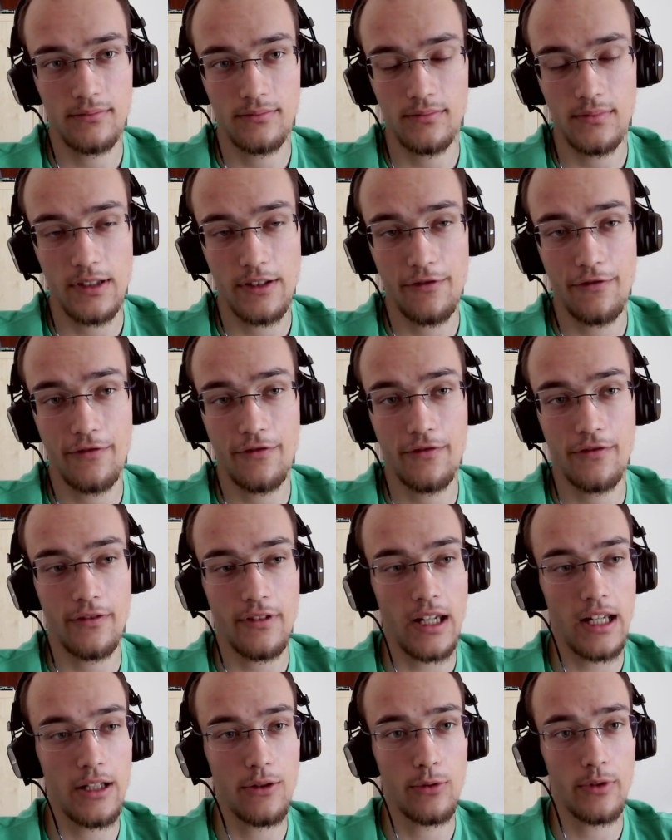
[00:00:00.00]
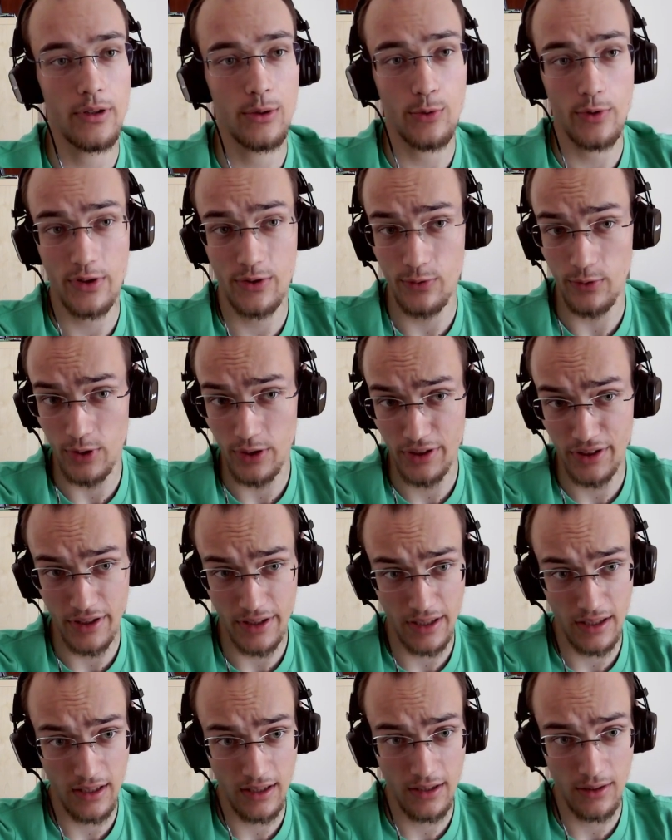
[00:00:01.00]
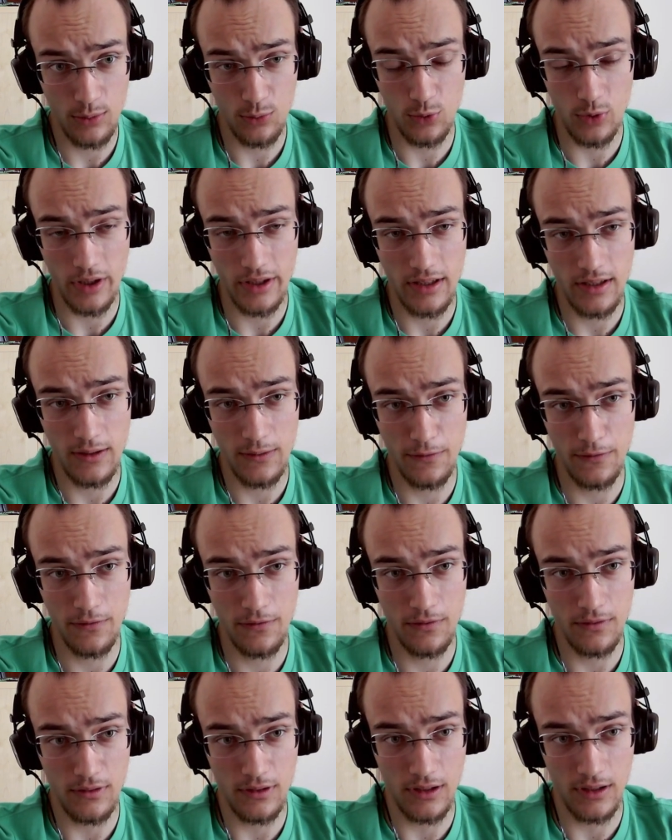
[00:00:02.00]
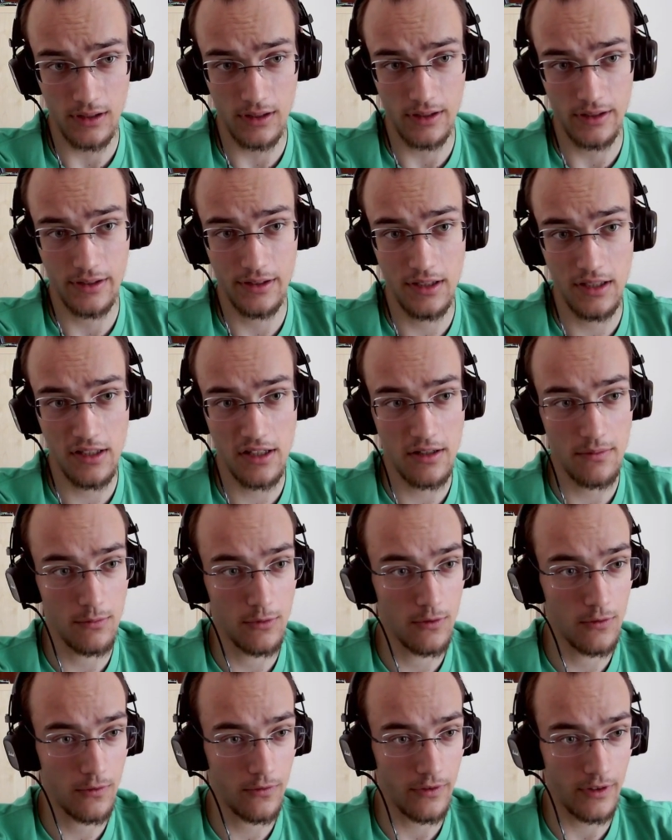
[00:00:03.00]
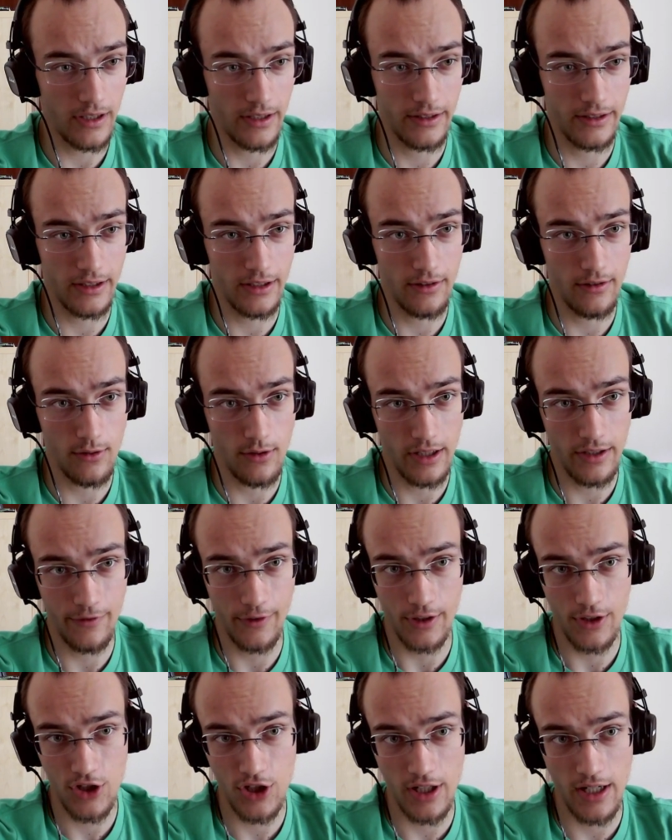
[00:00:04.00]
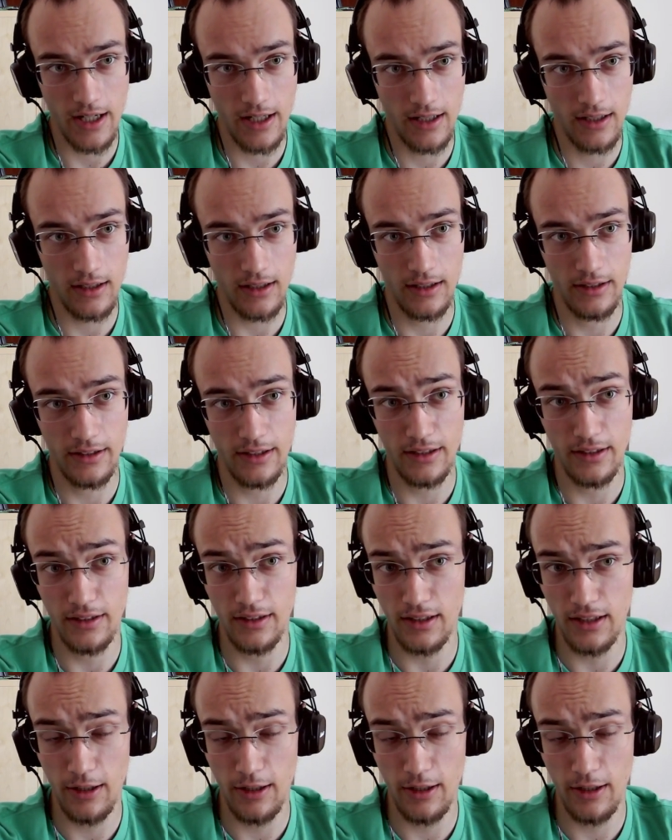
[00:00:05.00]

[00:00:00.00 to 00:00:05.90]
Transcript: If anyone was wondering, what if this move and then you give a check and then the